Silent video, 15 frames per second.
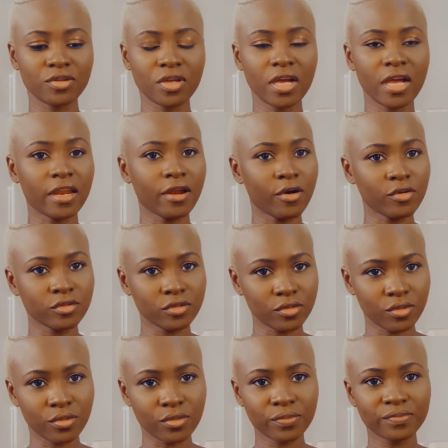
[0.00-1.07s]
you can
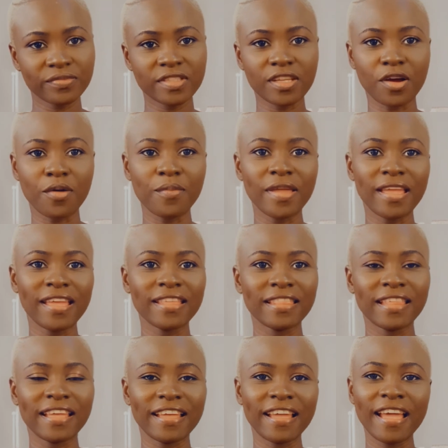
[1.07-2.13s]
also tell me in
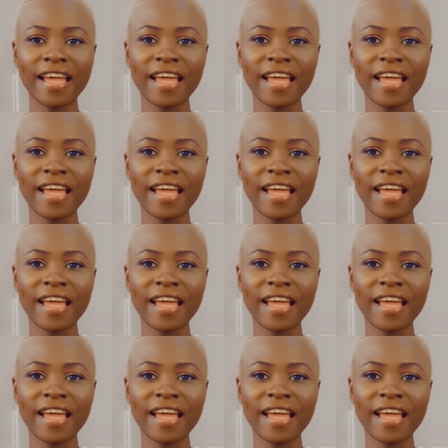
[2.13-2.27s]
the